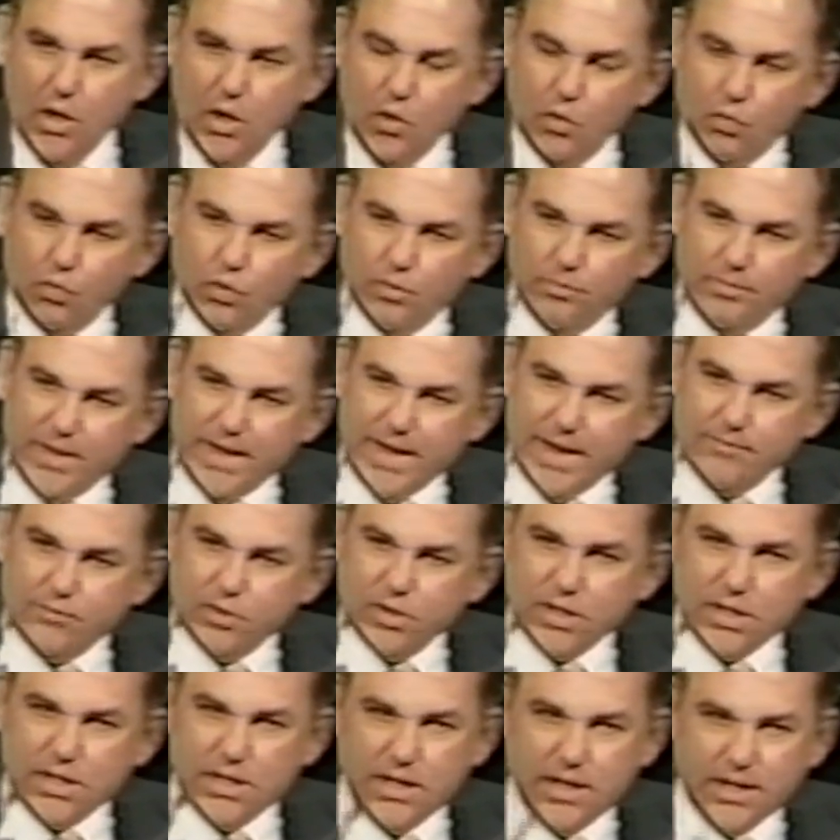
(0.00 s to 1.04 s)
will be able to
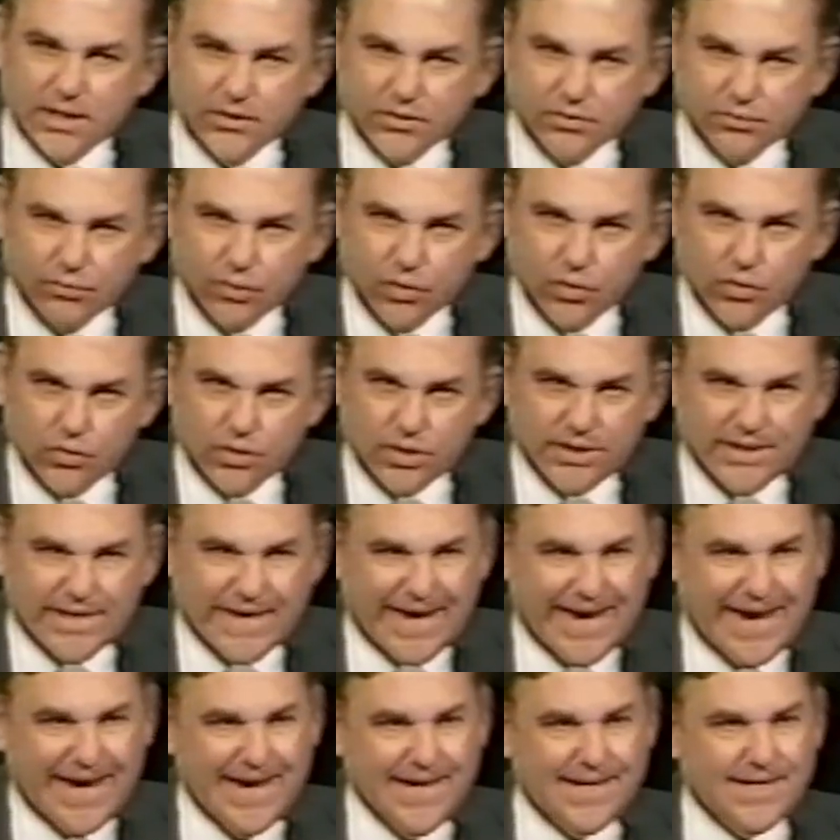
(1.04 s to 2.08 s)
cut through the
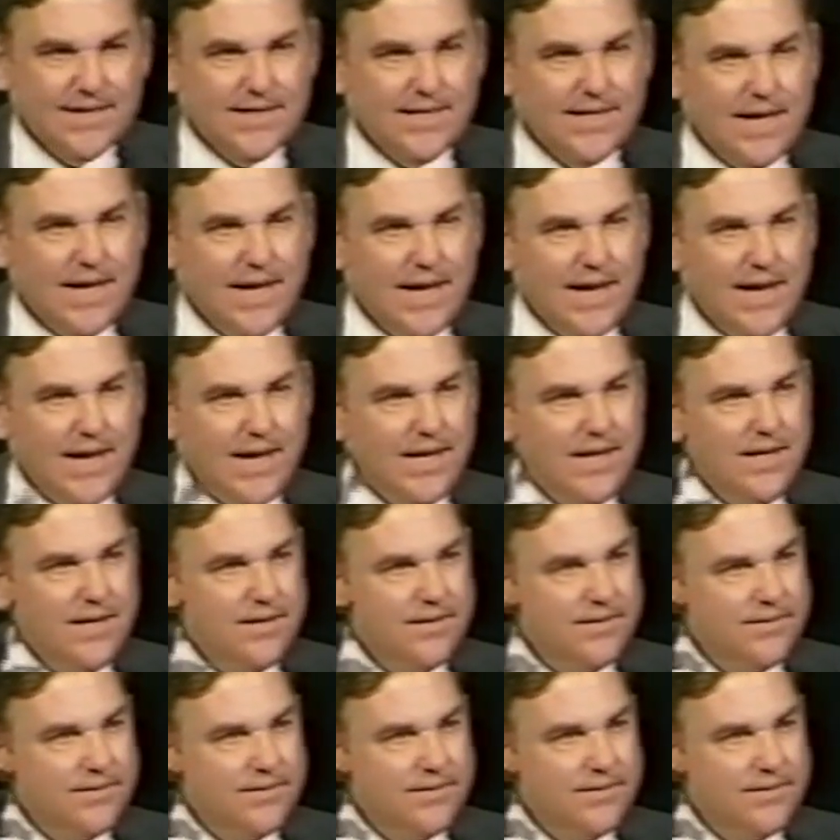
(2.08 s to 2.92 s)
day-to-day